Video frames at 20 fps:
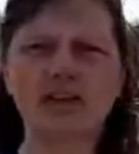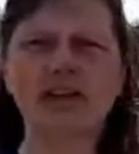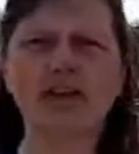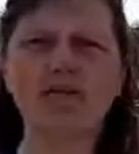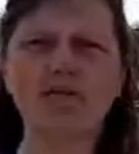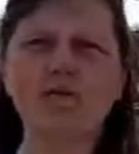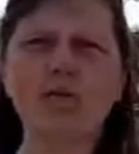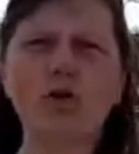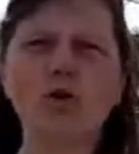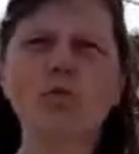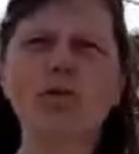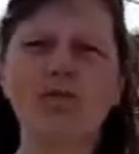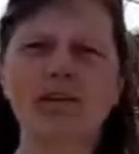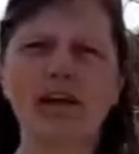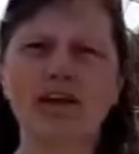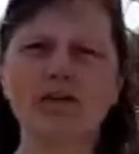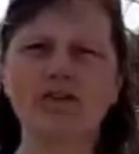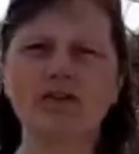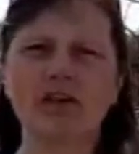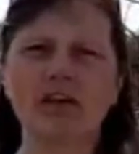that form of
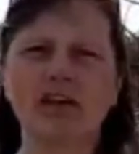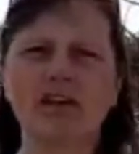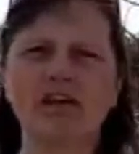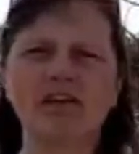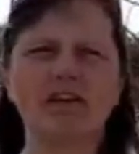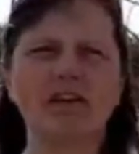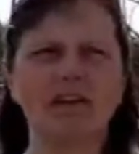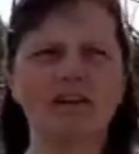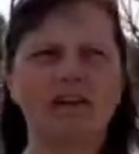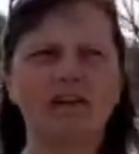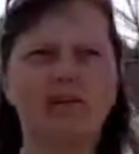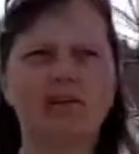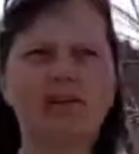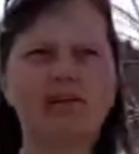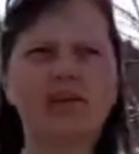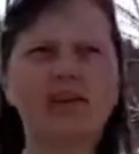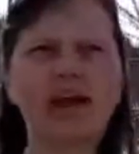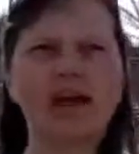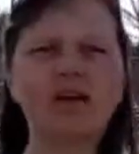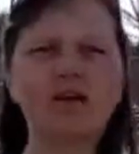energy,
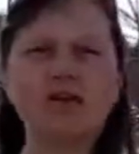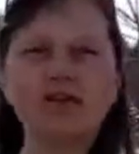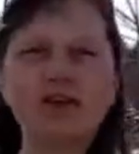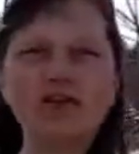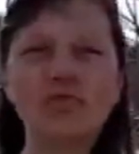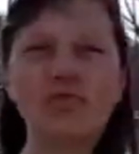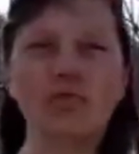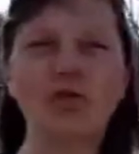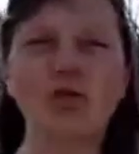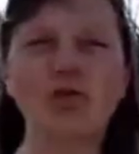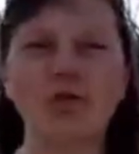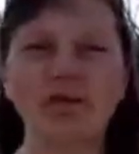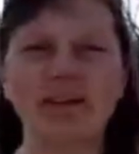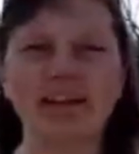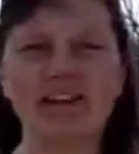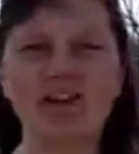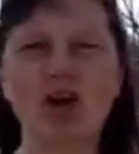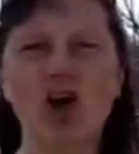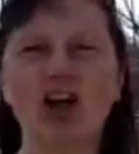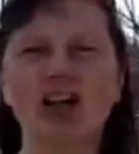the energy of movement
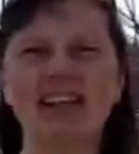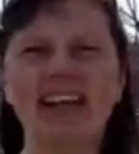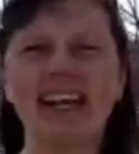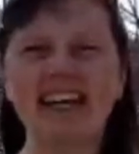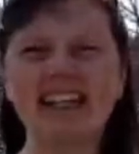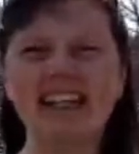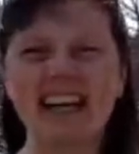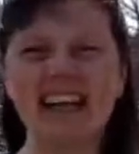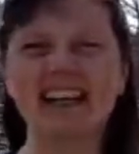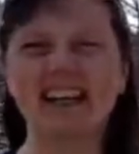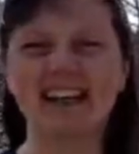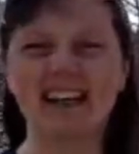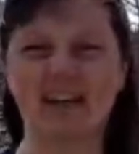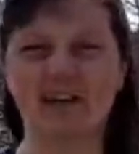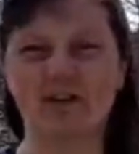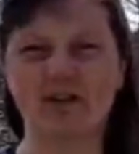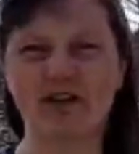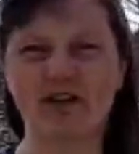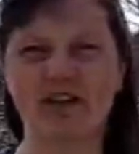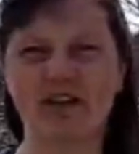is called kinetic
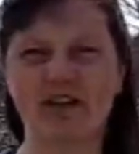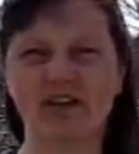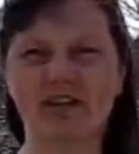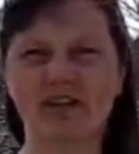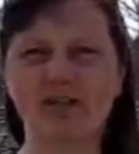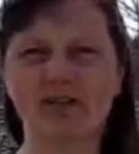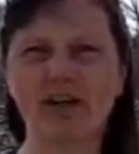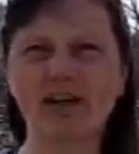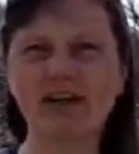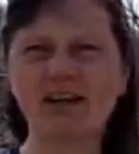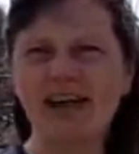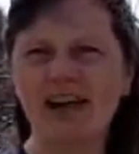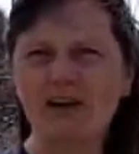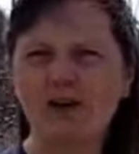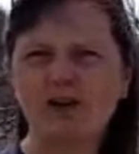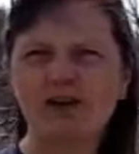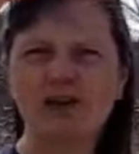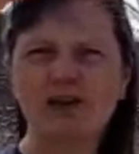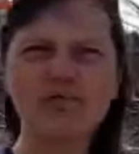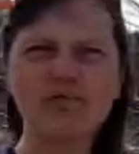energy right?
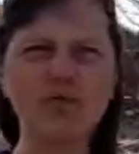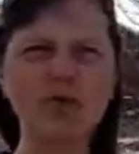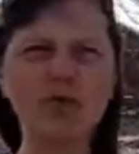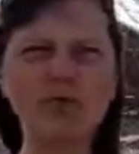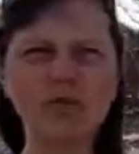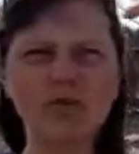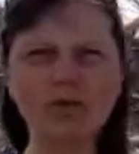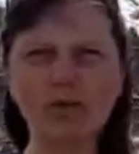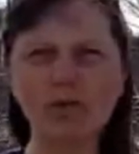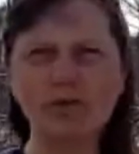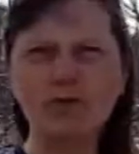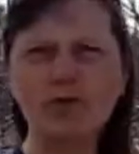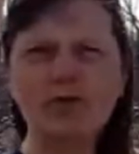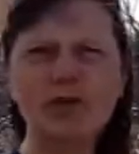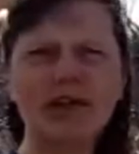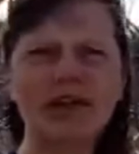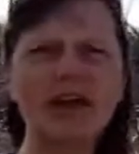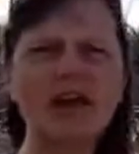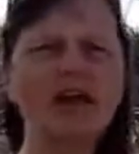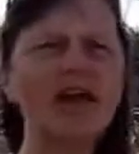Energy of movement, we're
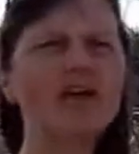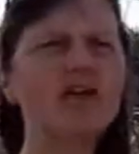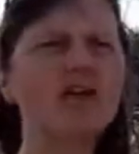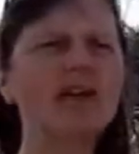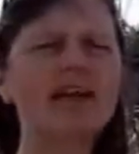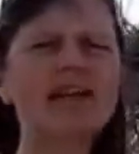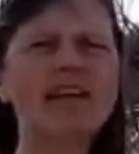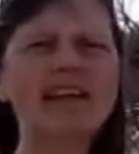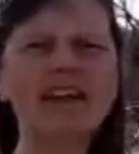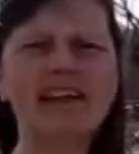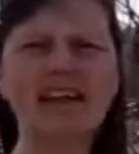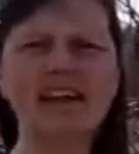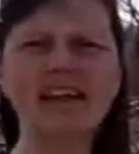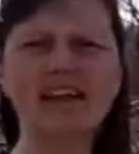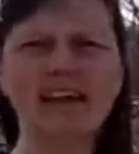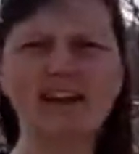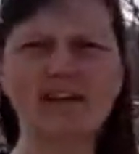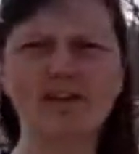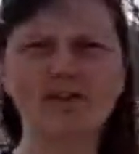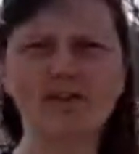moving. So that's kinetic
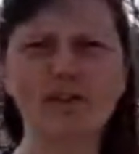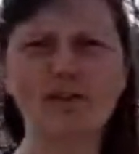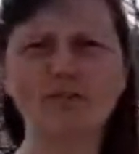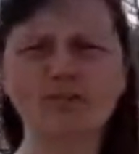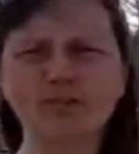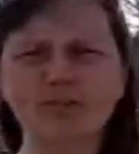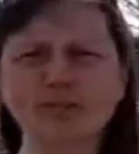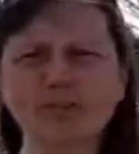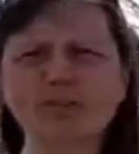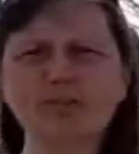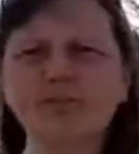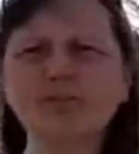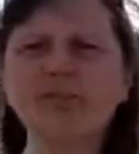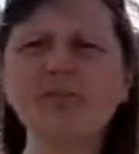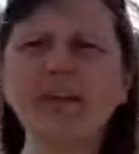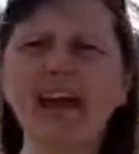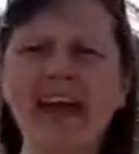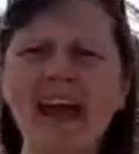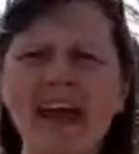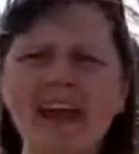energy.
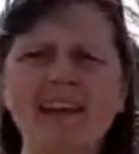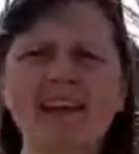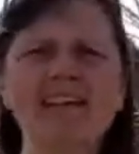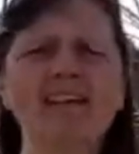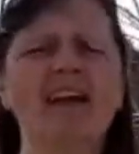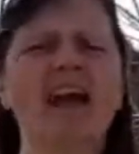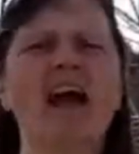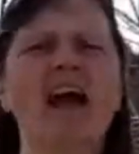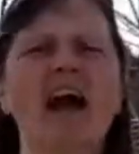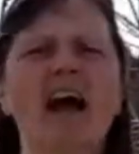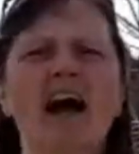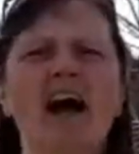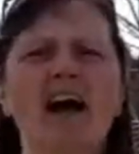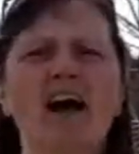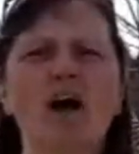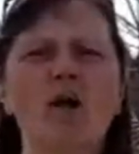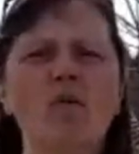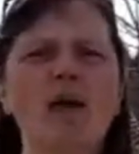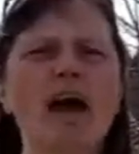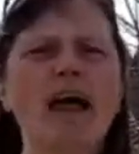And
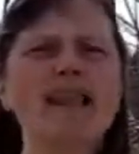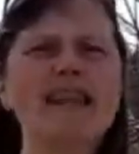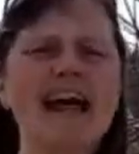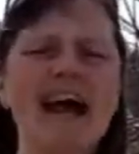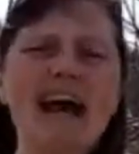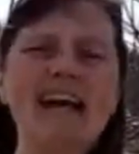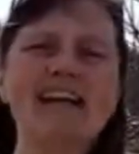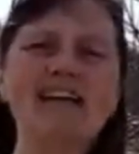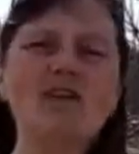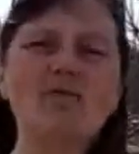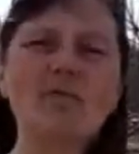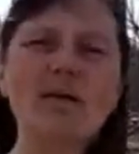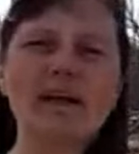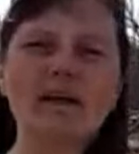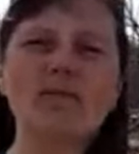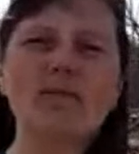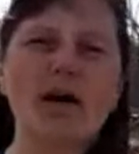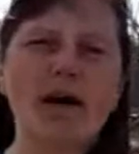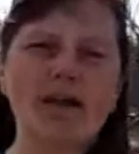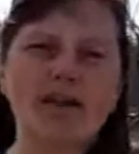um, that is
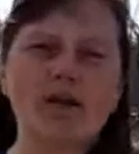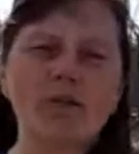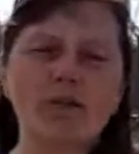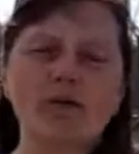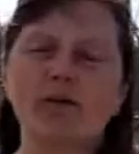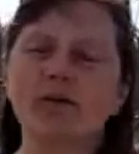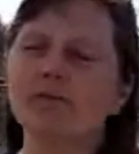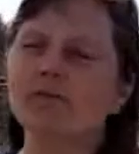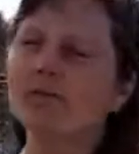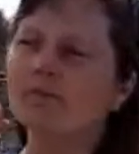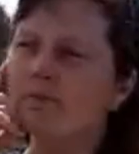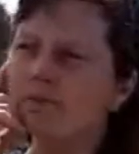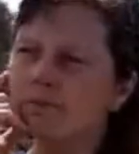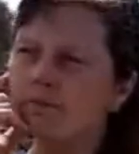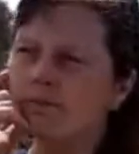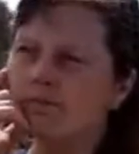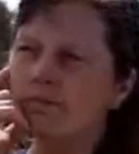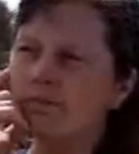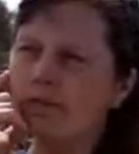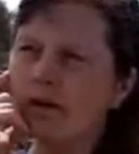made possible
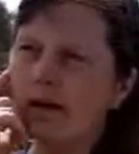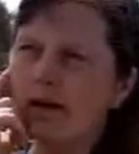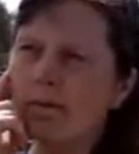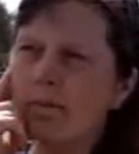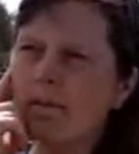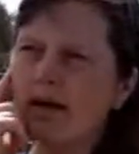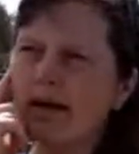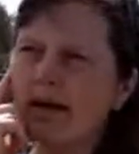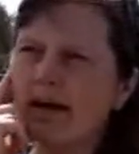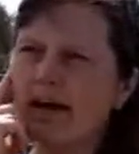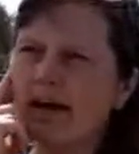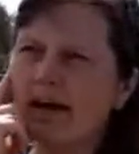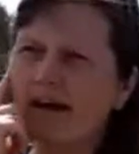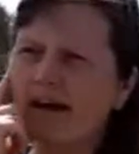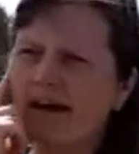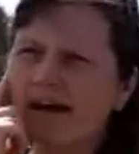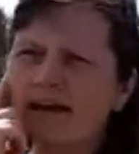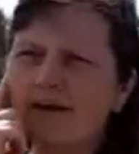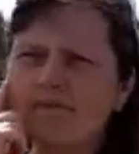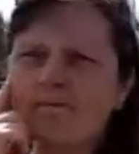hmm,
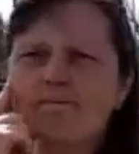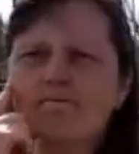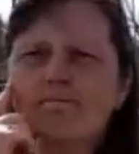by